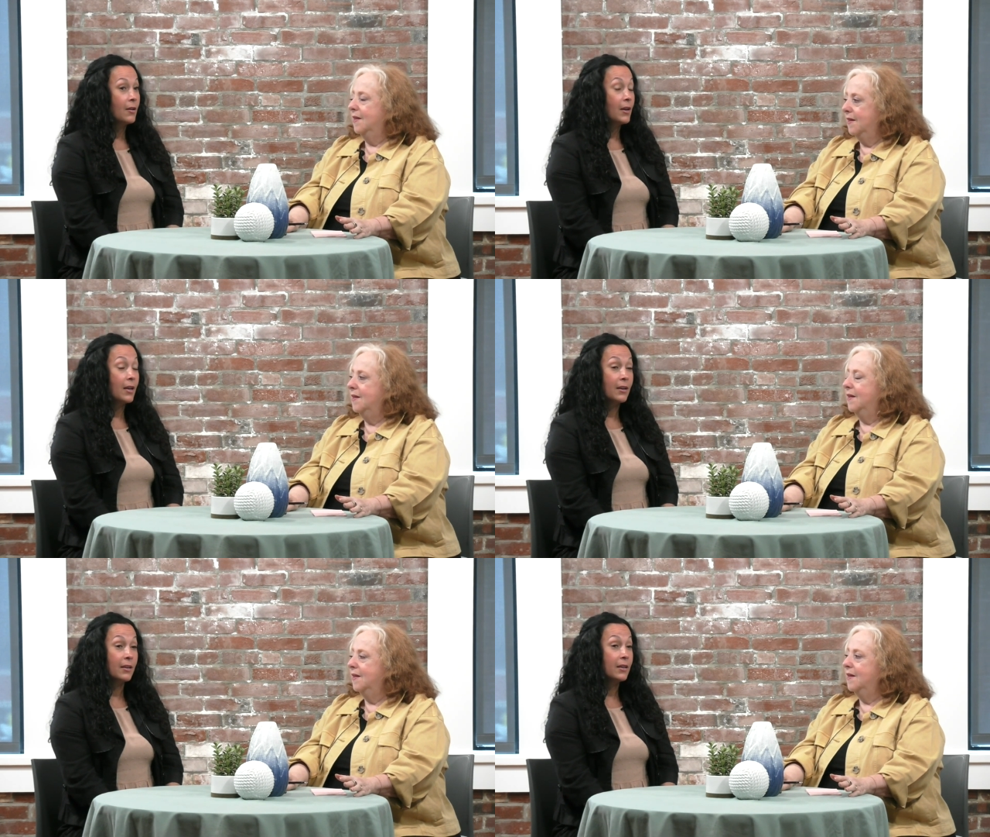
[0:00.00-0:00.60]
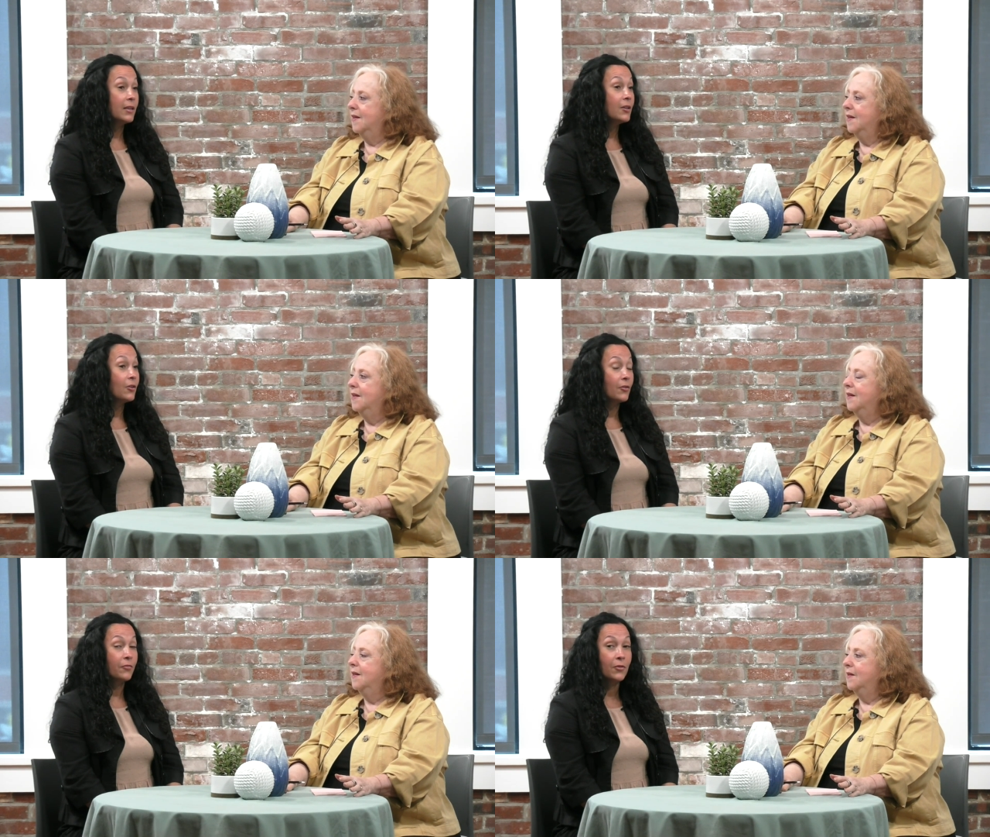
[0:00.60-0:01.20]
Speaker 1: and
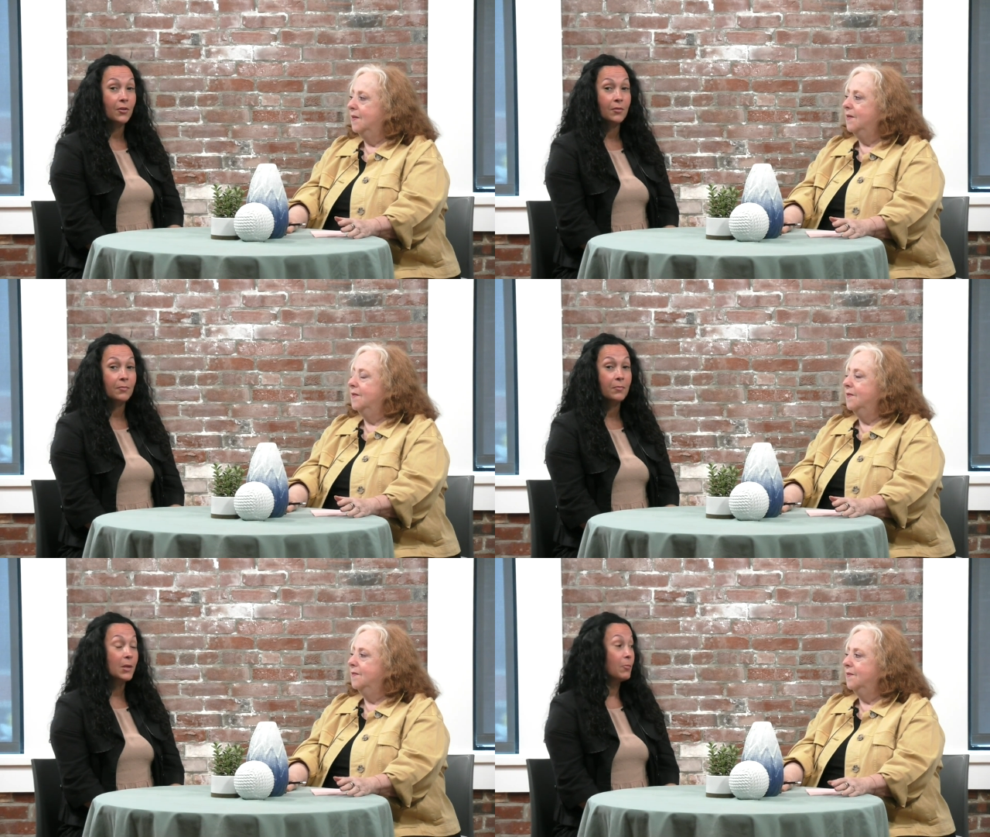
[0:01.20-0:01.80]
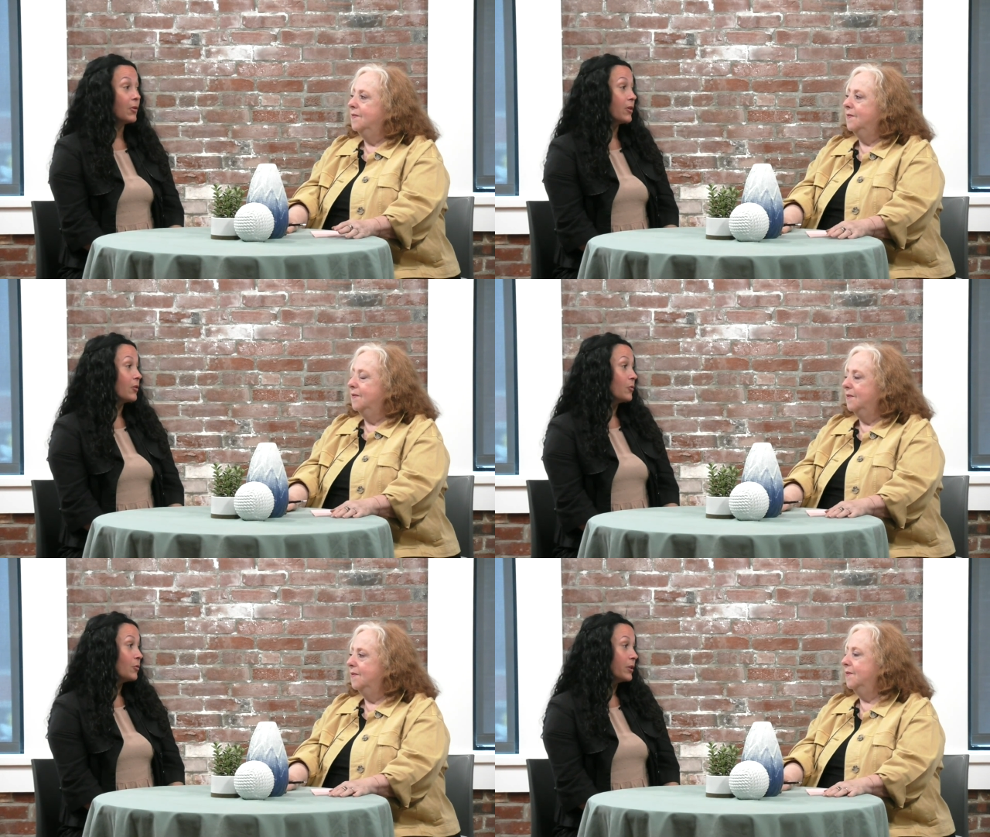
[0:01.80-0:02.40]
eager for people that are
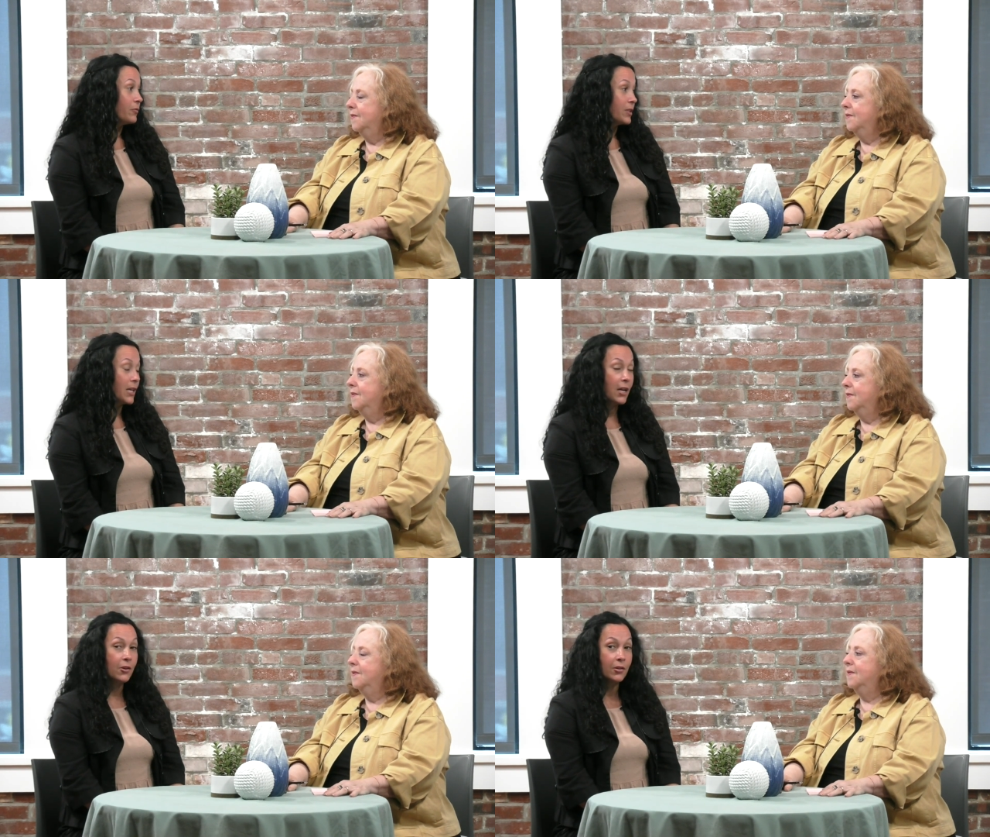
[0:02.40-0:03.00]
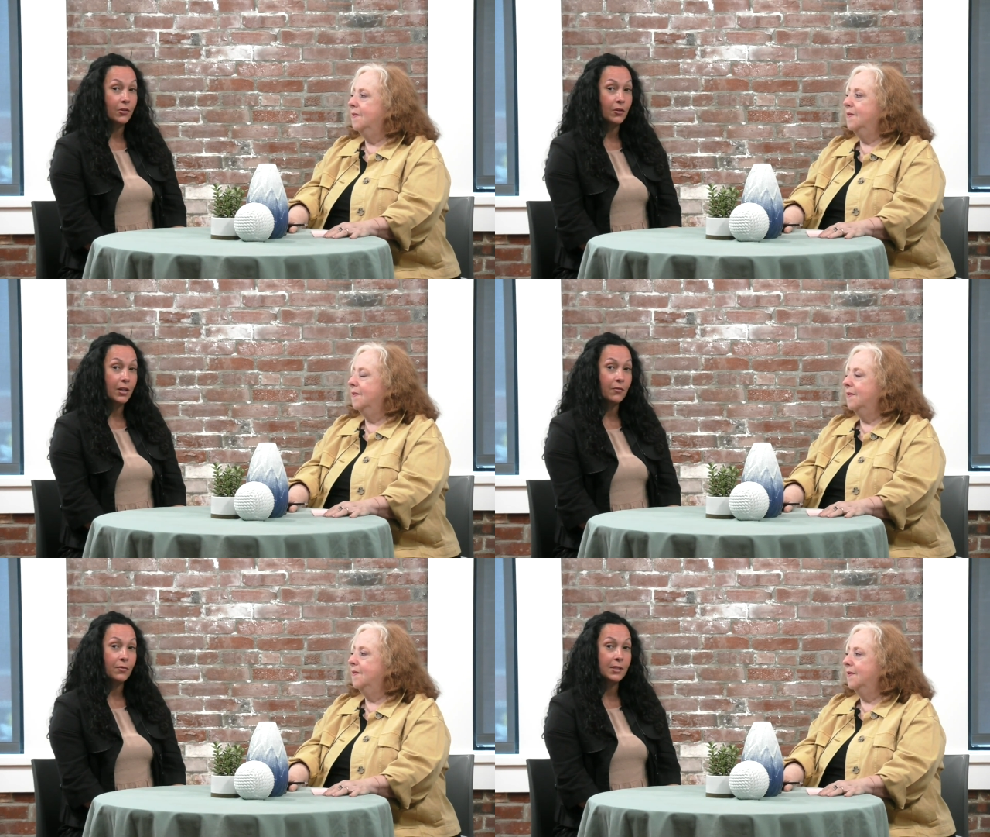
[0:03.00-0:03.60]
newly retired and
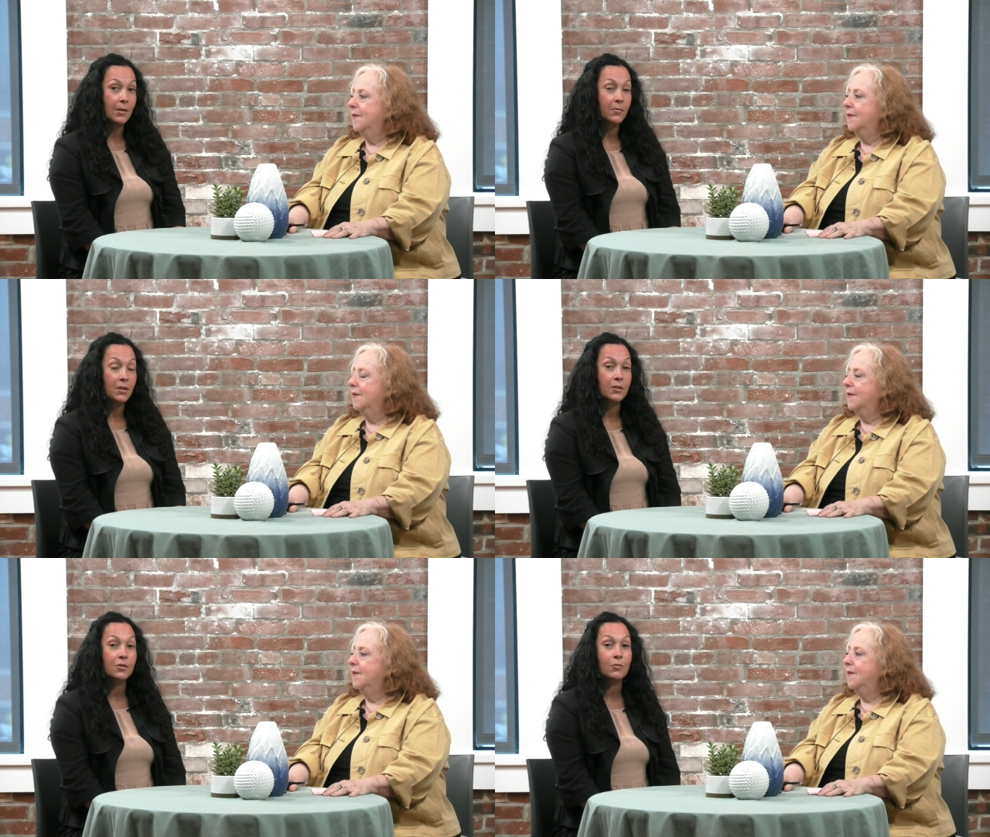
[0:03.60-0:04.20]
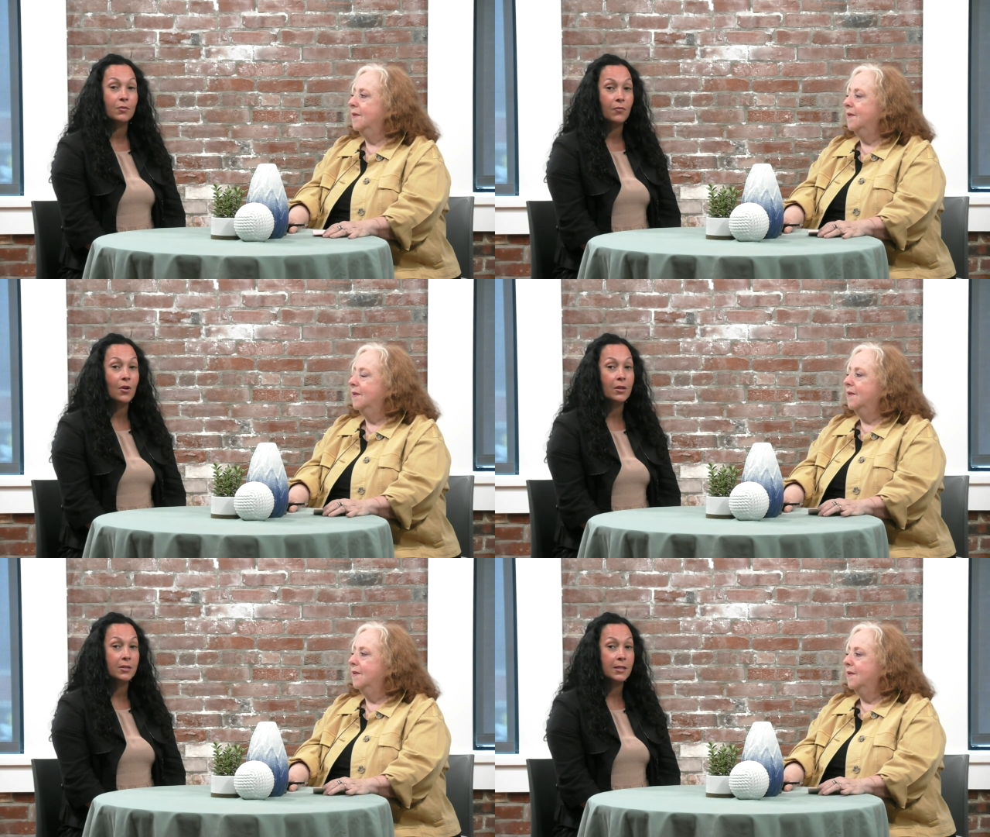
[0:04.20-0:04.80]
looking for something to do and
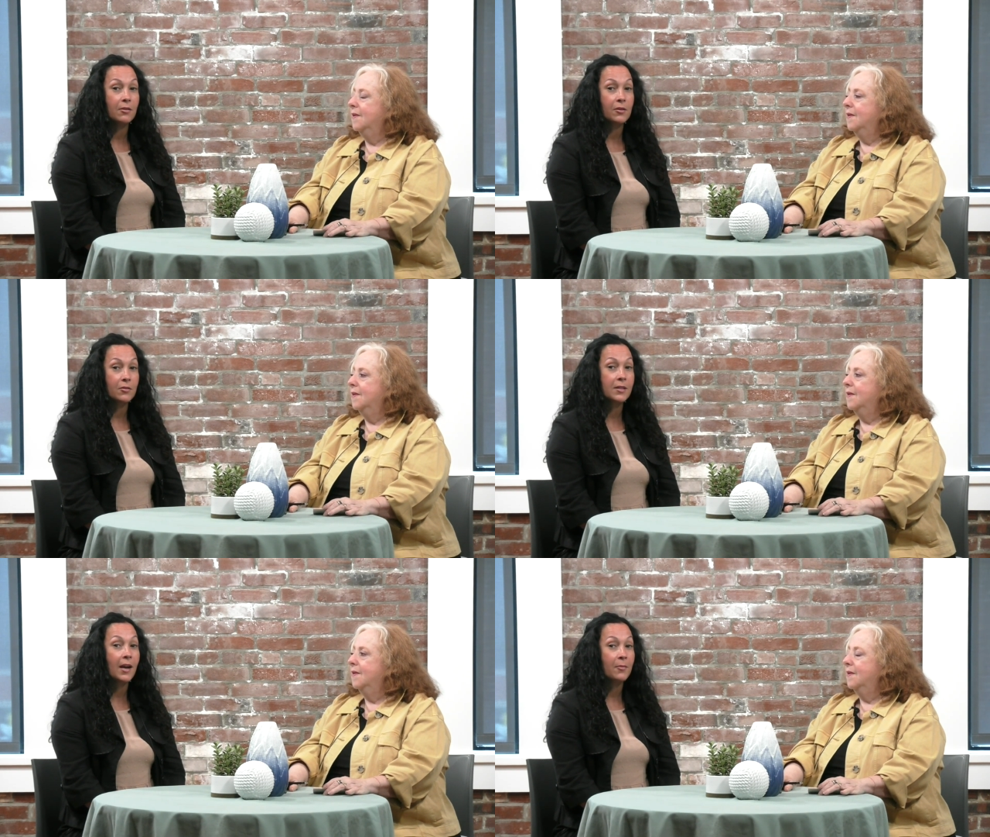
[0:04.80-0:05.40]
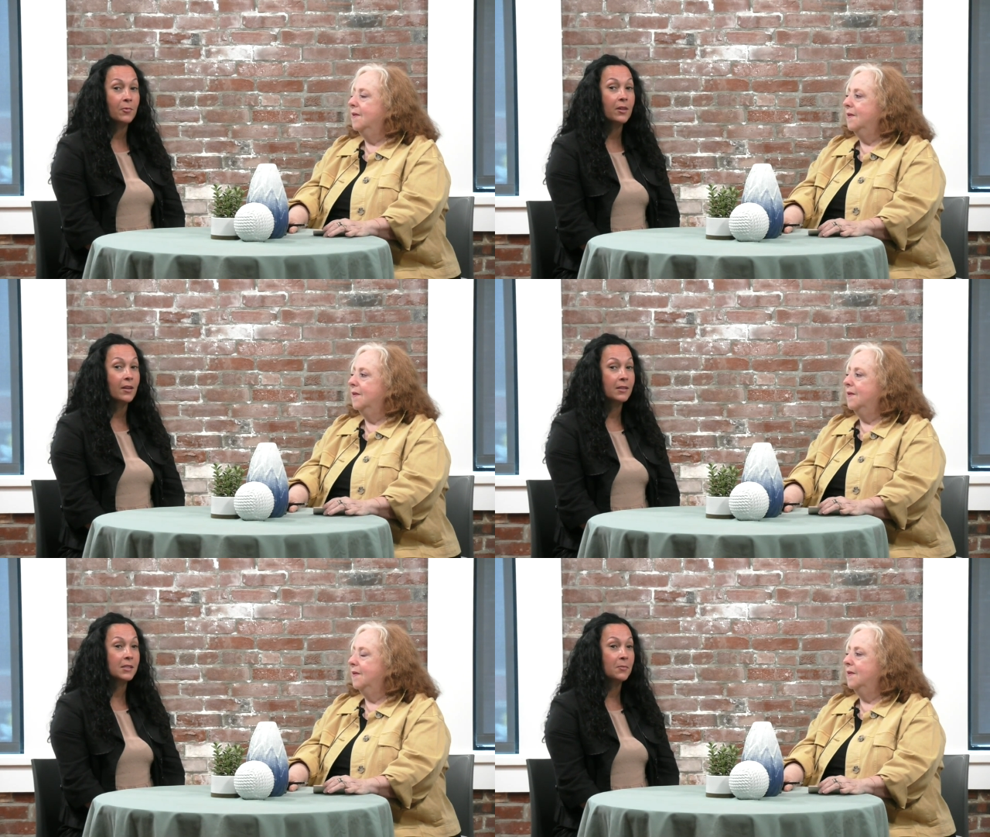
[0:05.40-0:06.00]
volunteer their time with
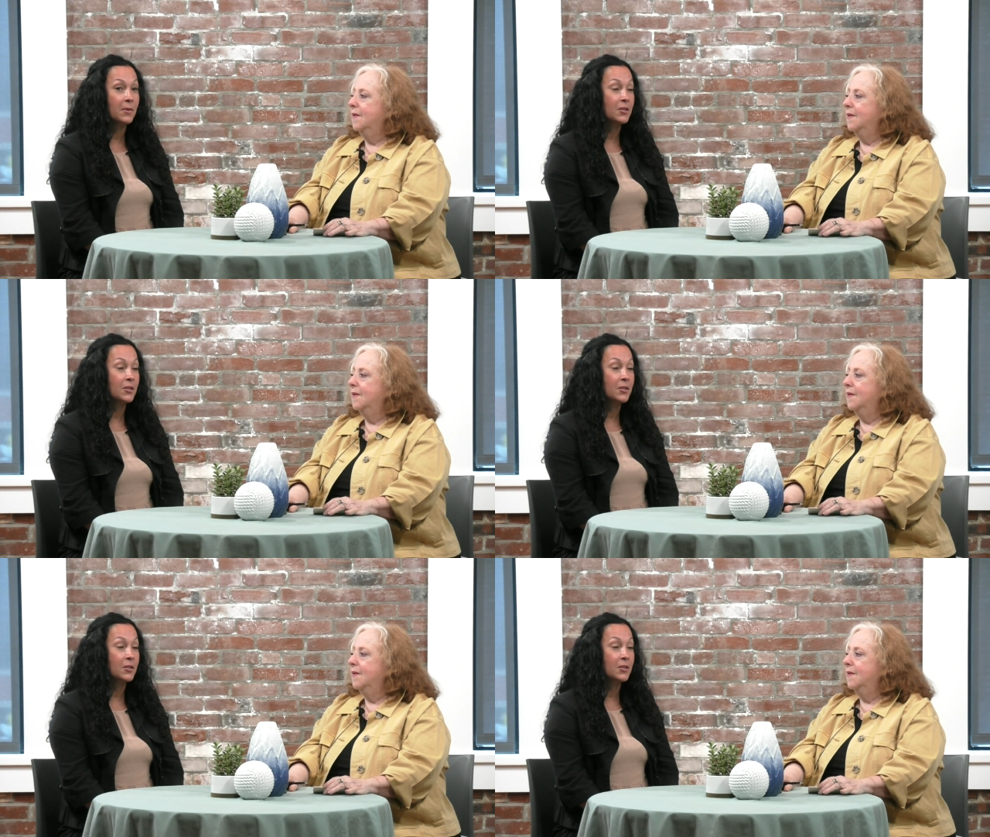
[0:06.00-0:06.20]
us to make